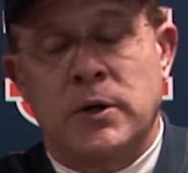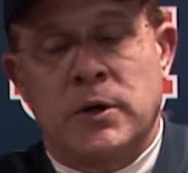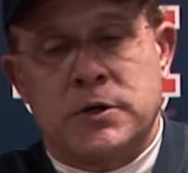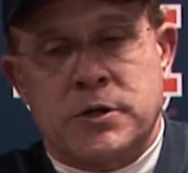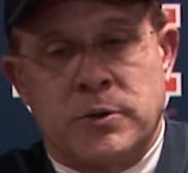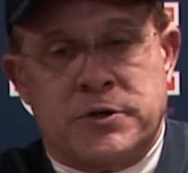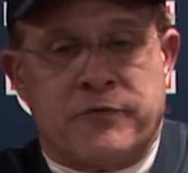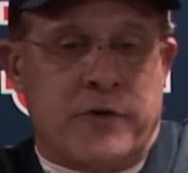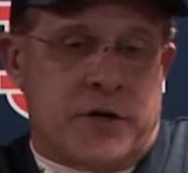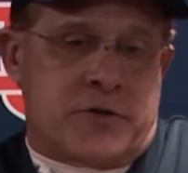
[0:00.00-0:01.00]
So it's a
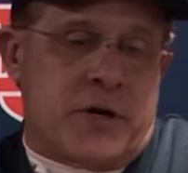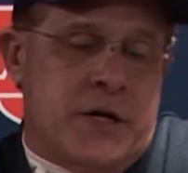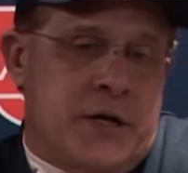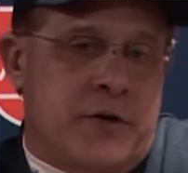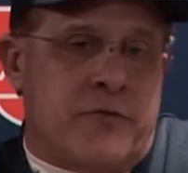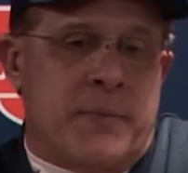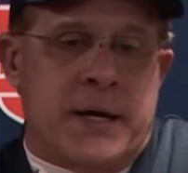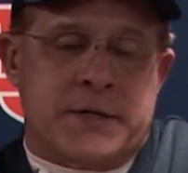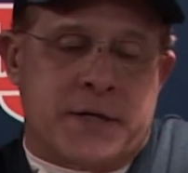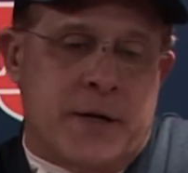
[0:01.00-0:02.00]
frustrating deal from
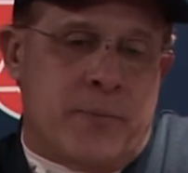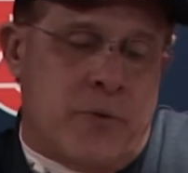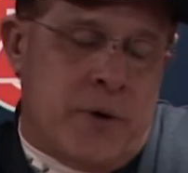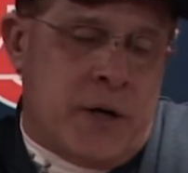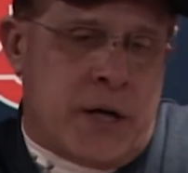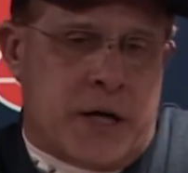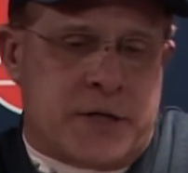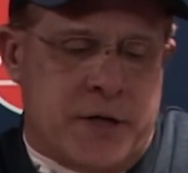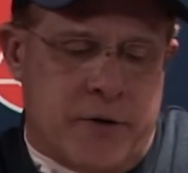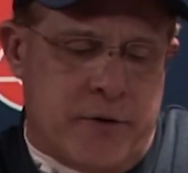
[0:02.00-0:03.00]
that standpoint. And like I
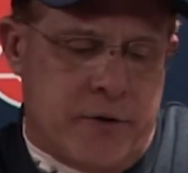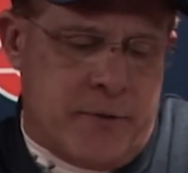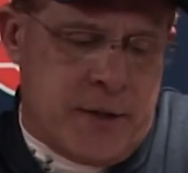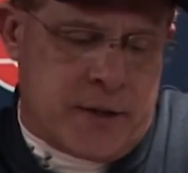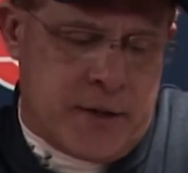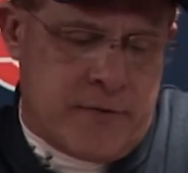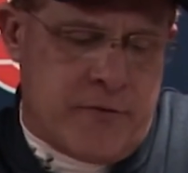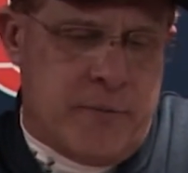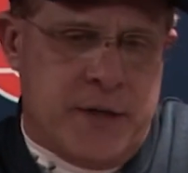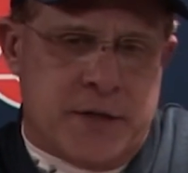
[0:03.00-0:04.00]
said earlier, the big thing
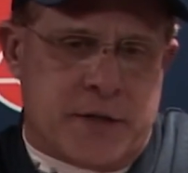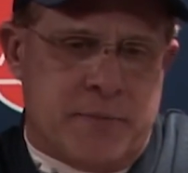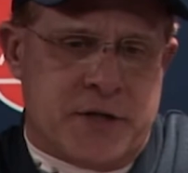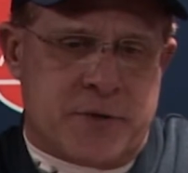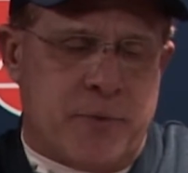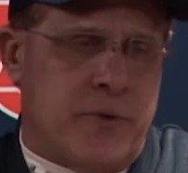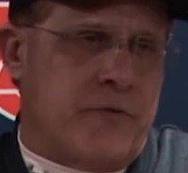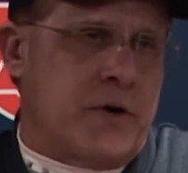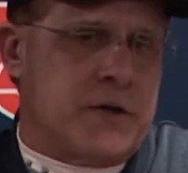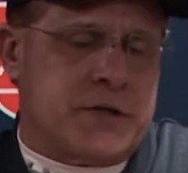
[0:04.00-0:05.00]
for me is I'm
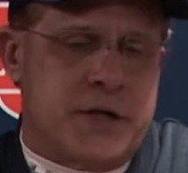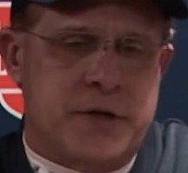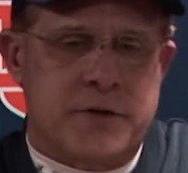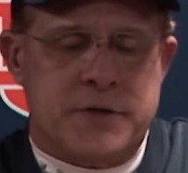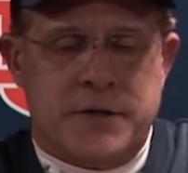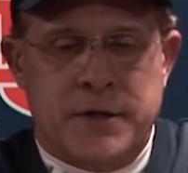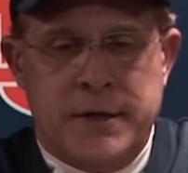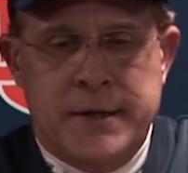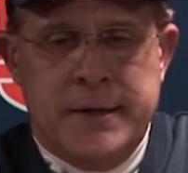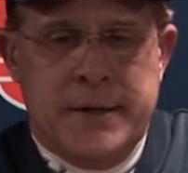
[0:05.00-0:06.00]
disappointed for our seniors. And,
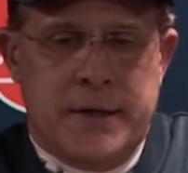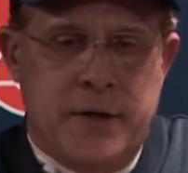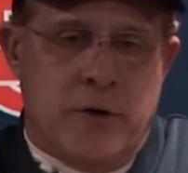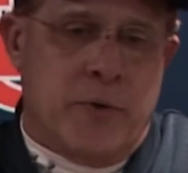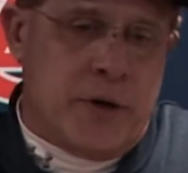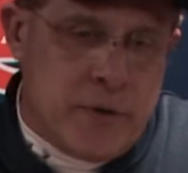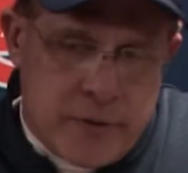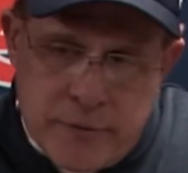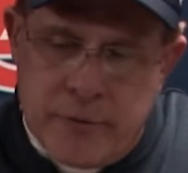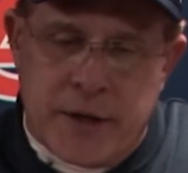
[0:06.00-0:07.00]
you know,
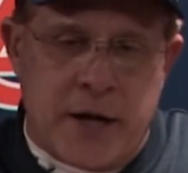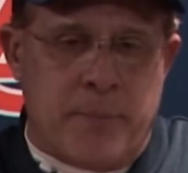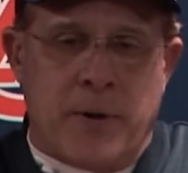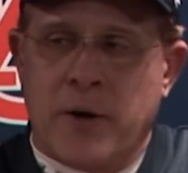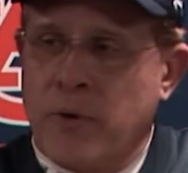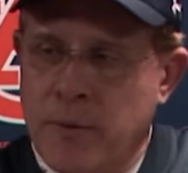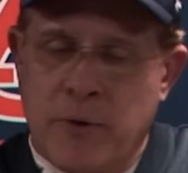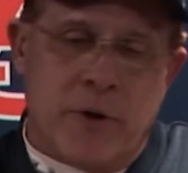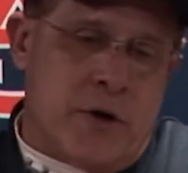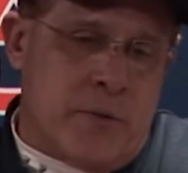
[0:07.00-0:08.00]
we'd had to play well,
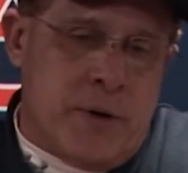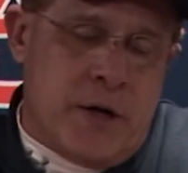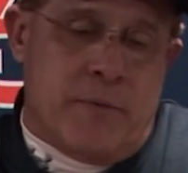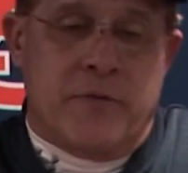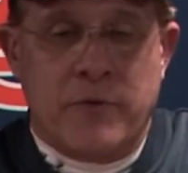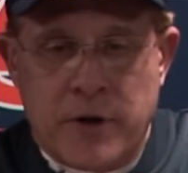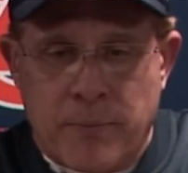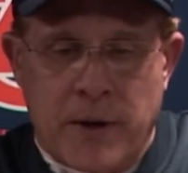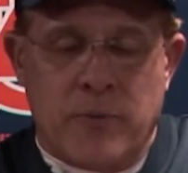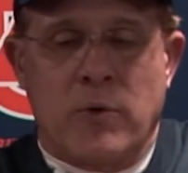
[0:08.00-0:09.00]
but we could have beat them if we'd have
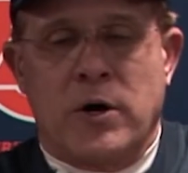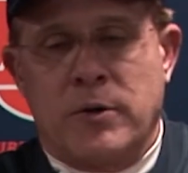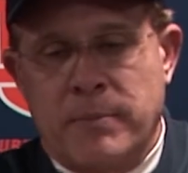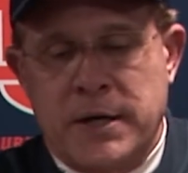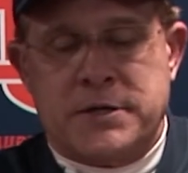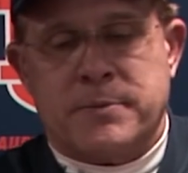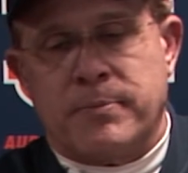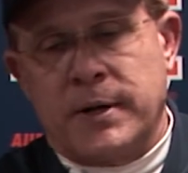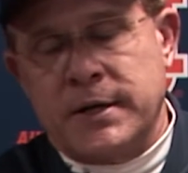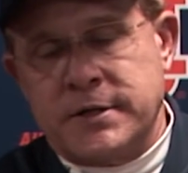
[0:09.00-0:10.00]
played well and made some
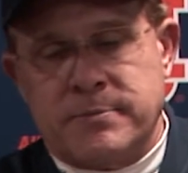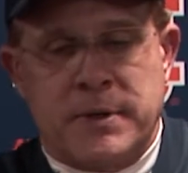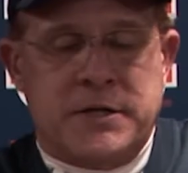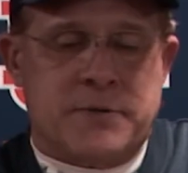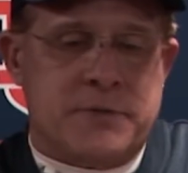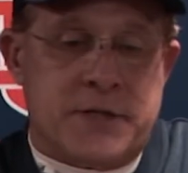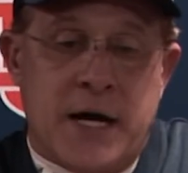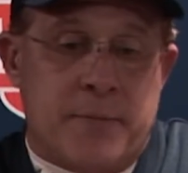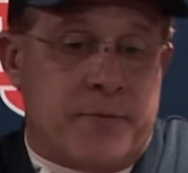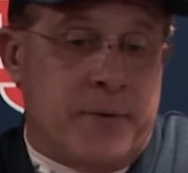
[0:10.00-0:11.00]
plays and made some stops.